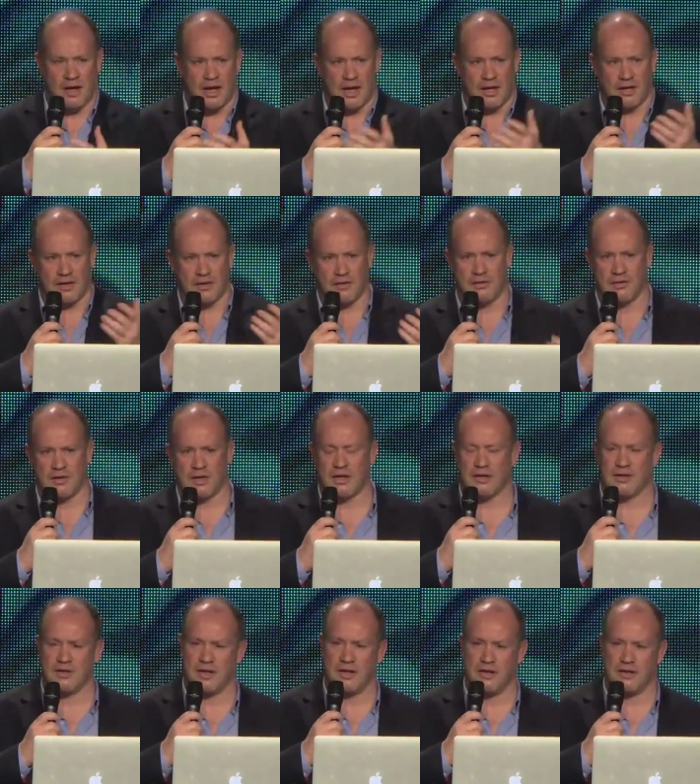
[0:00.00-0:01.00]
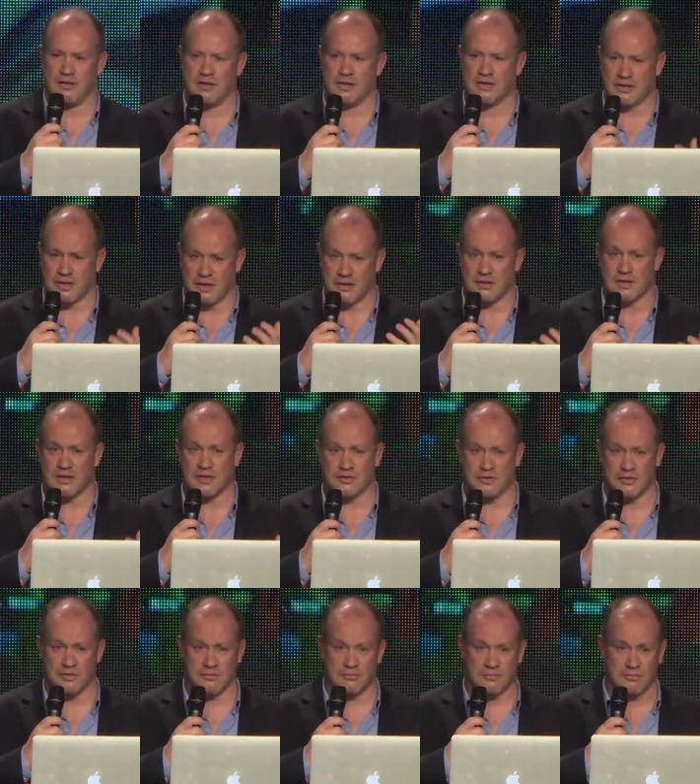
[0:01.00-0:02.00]
And I know a lot of you inside
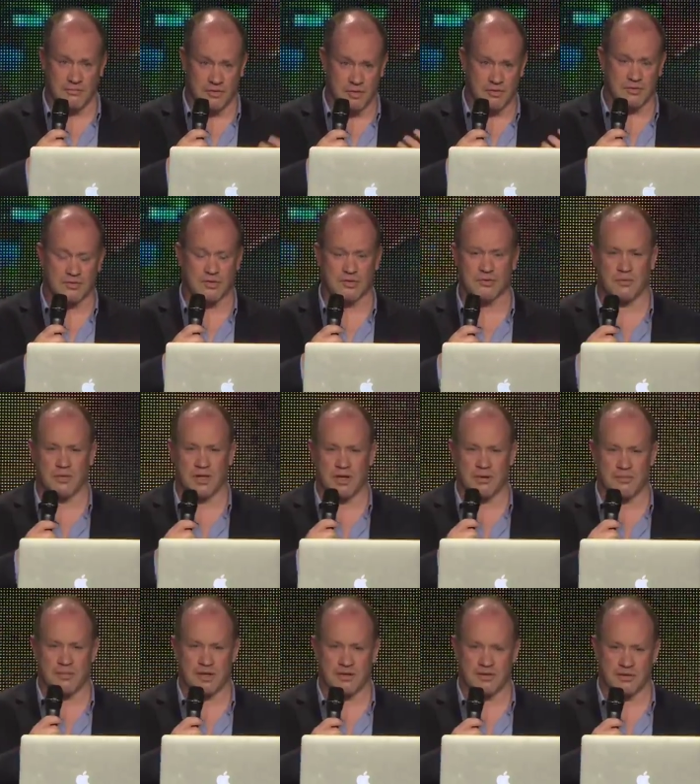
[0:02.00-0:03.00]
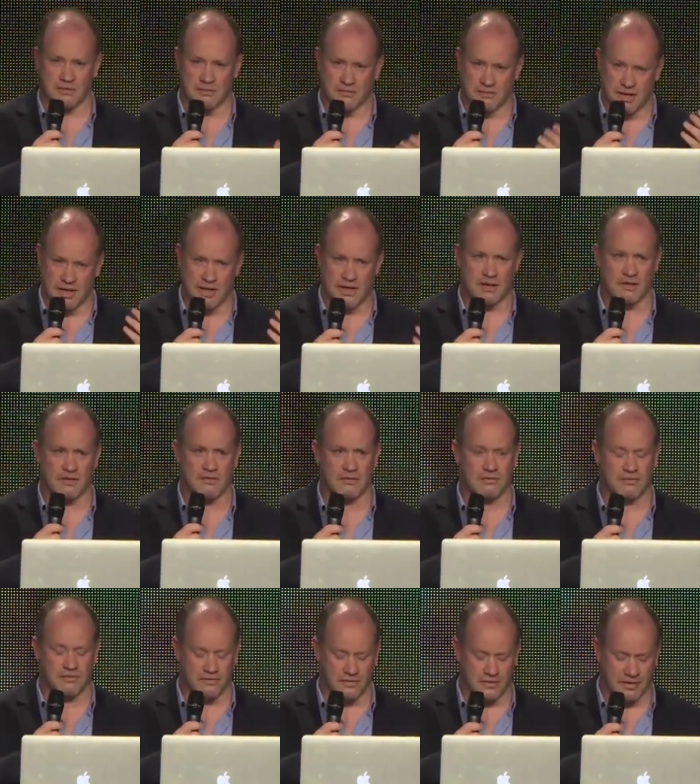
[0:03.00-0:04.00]
this room uses quite a bit, so thank
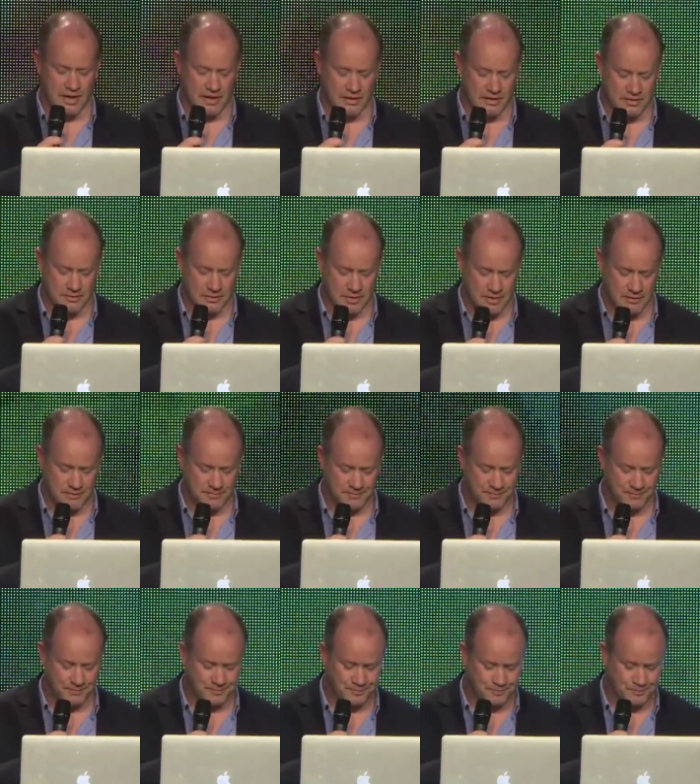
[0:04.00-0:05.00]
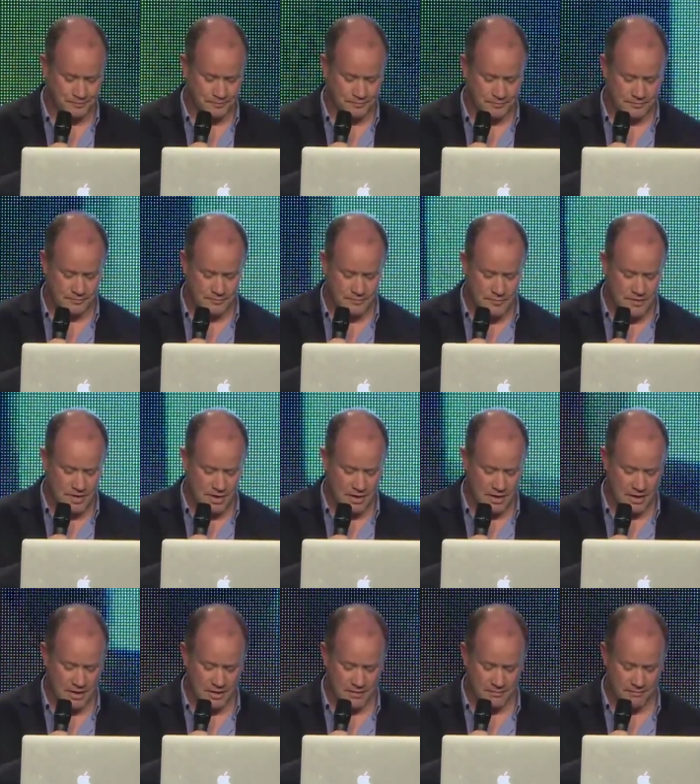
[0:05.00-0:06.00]
you for that as well.
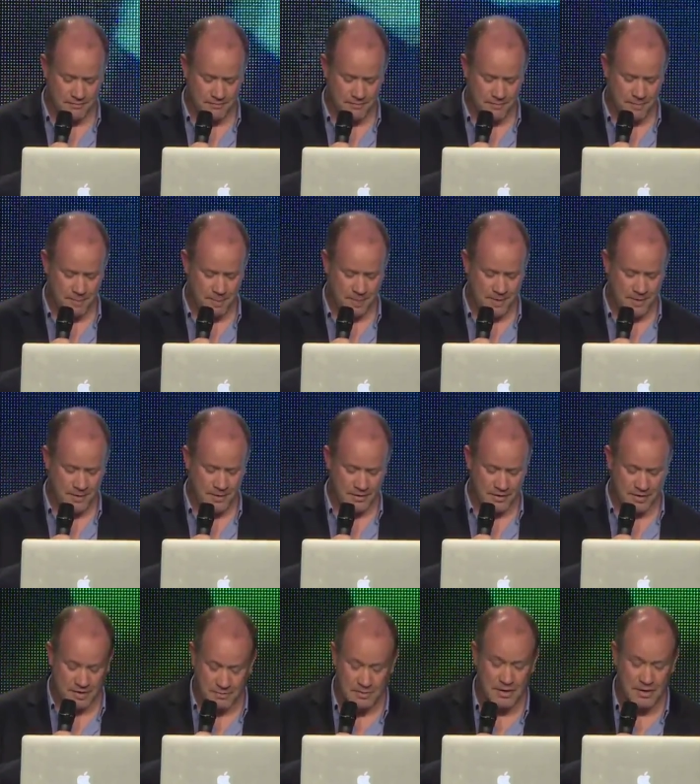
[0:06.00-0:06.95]
Um, the